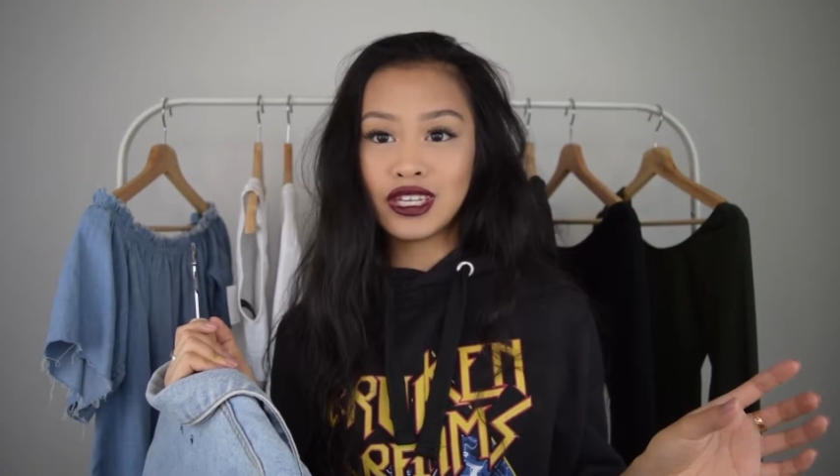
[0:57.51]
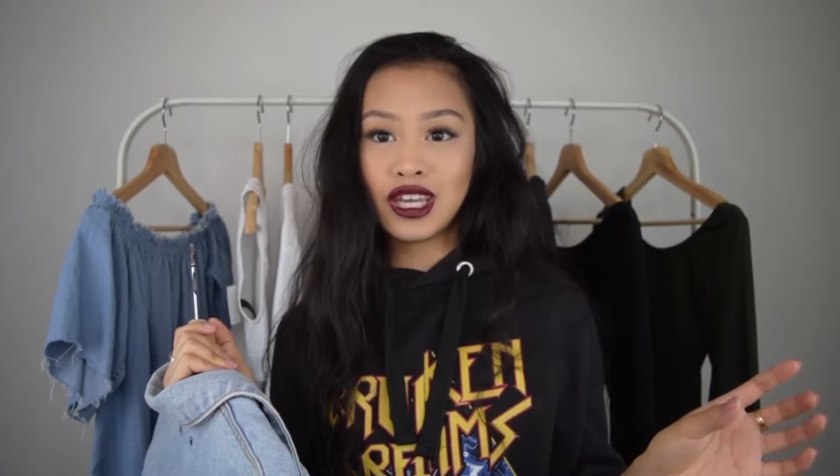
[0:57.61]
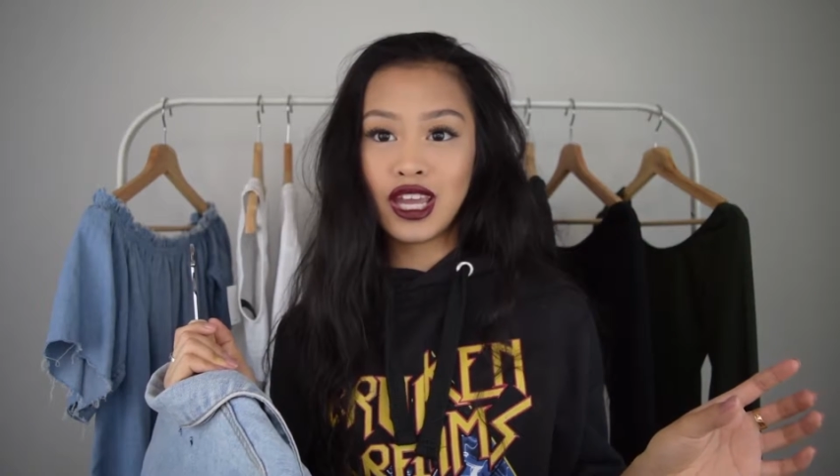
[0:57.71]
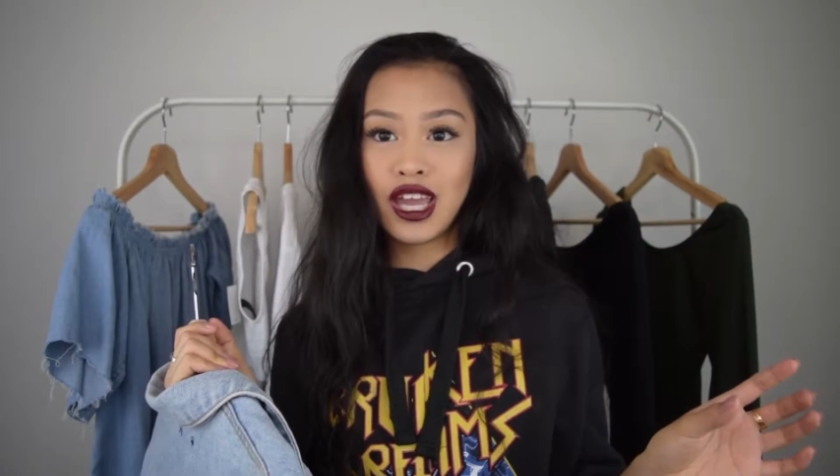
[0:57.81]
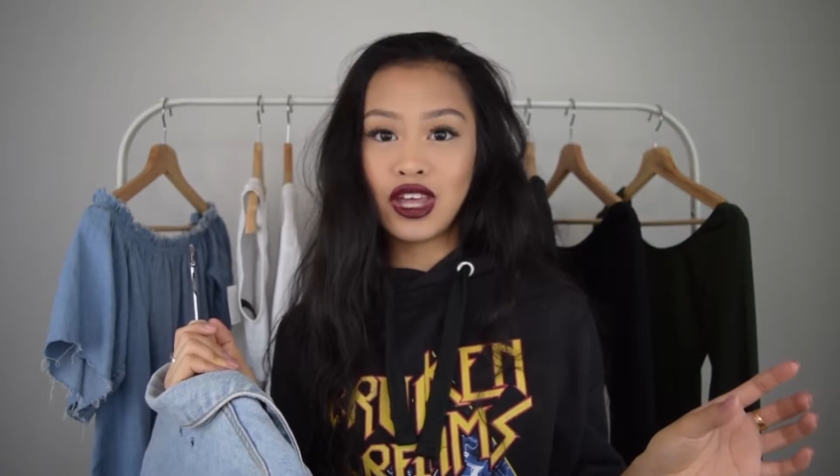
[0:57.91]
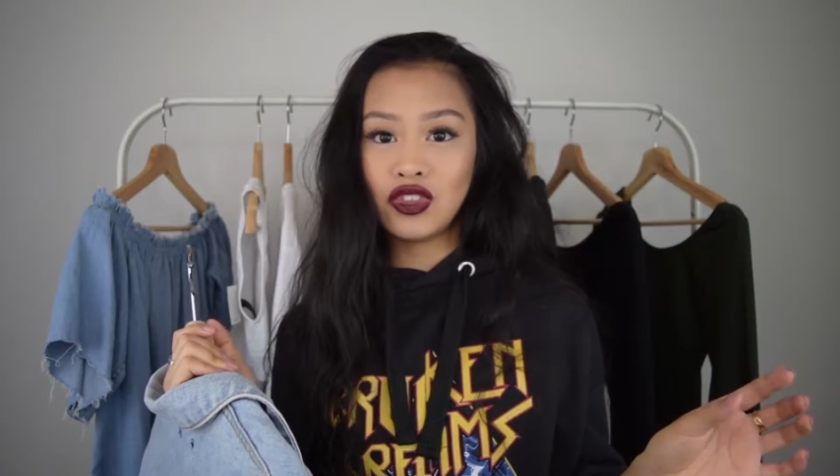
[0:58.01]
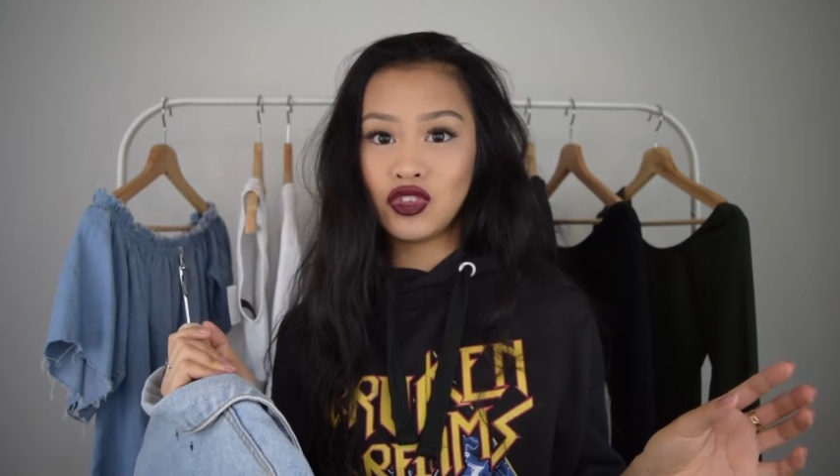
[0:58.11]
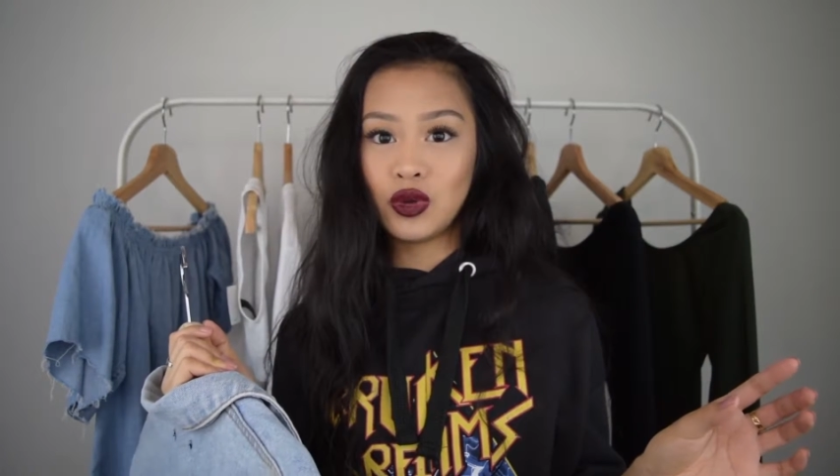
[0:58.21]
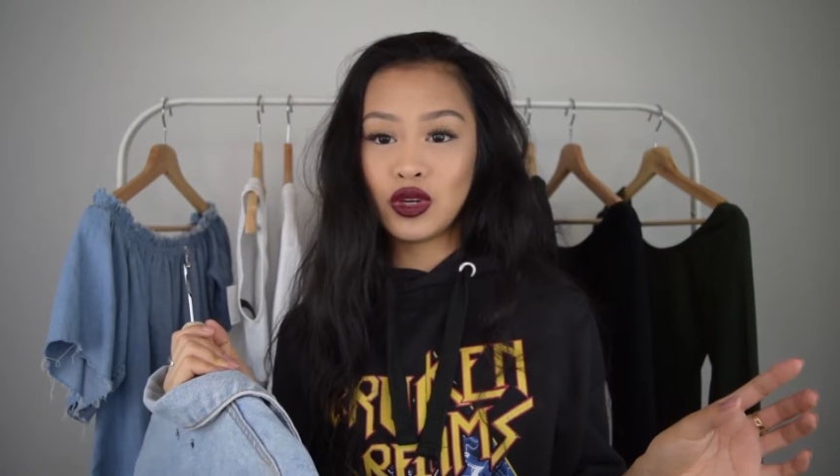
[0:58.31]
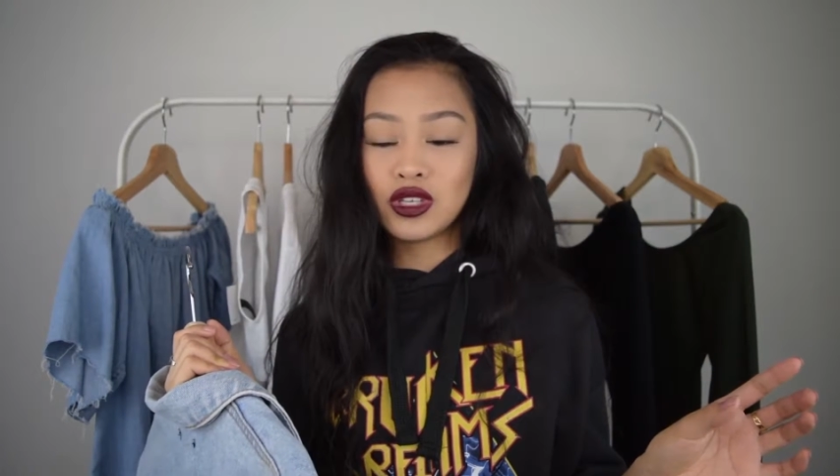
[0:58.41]
it and
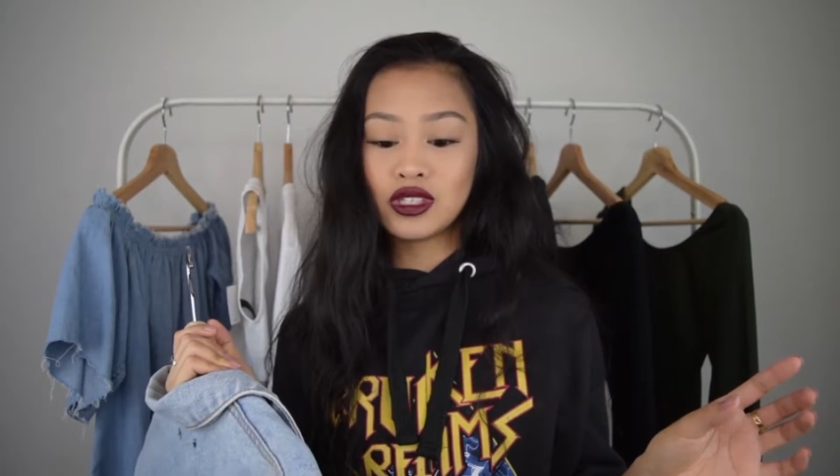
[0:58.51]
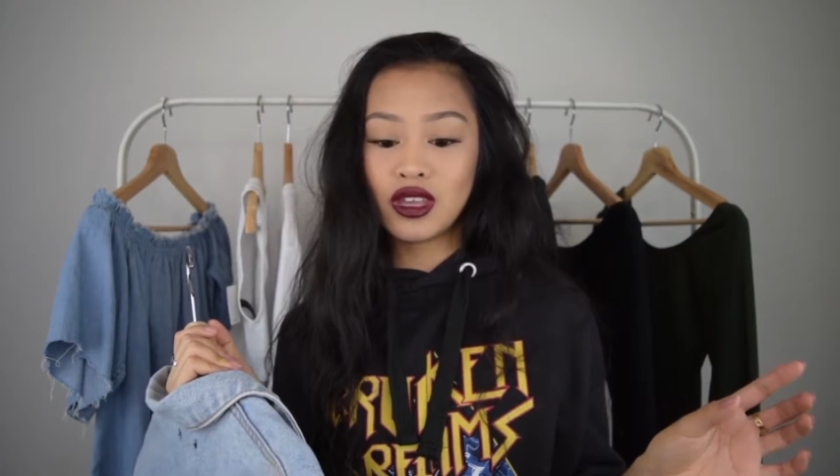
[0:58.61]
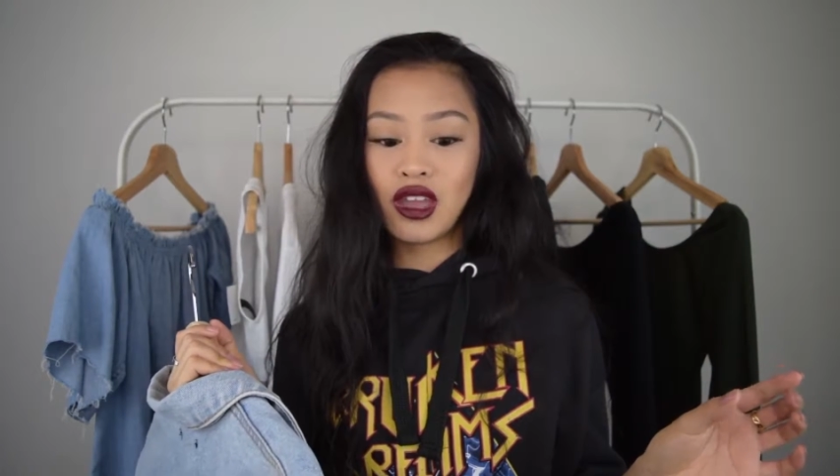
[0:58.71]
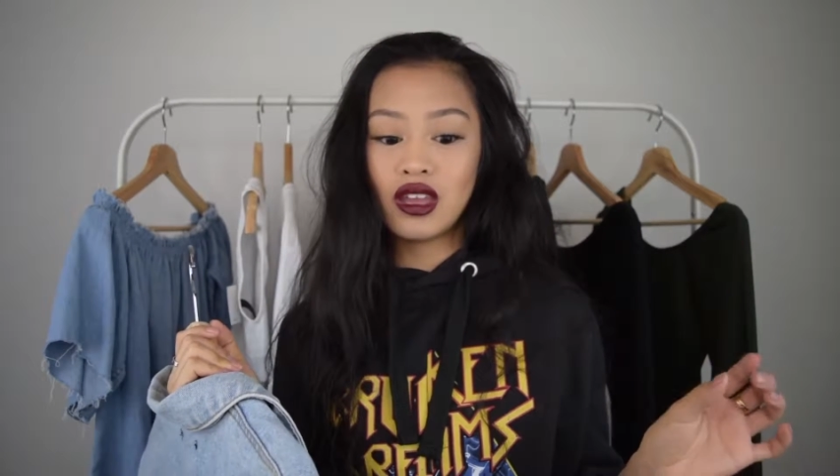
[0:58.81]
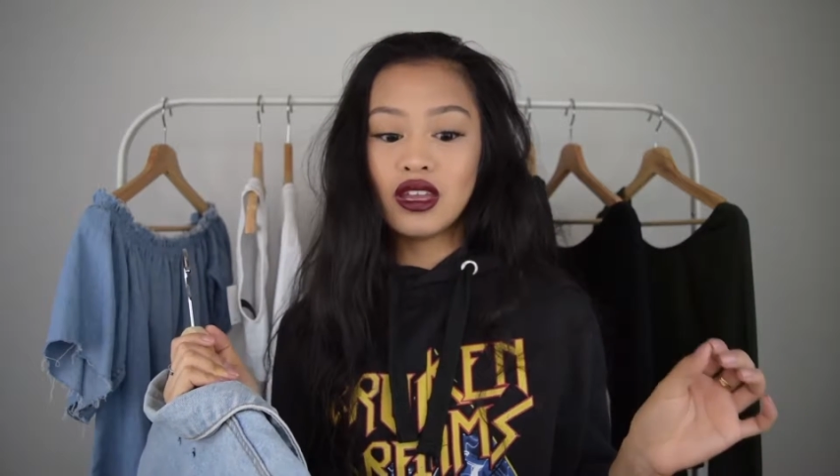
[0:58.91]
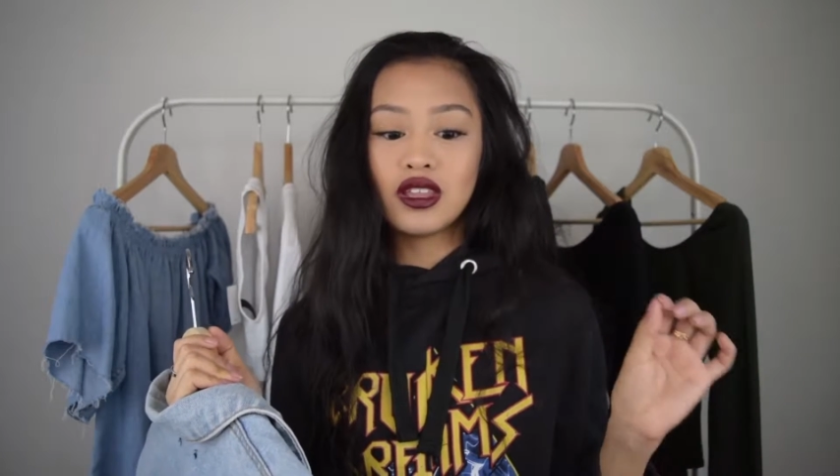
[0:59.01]
noticed that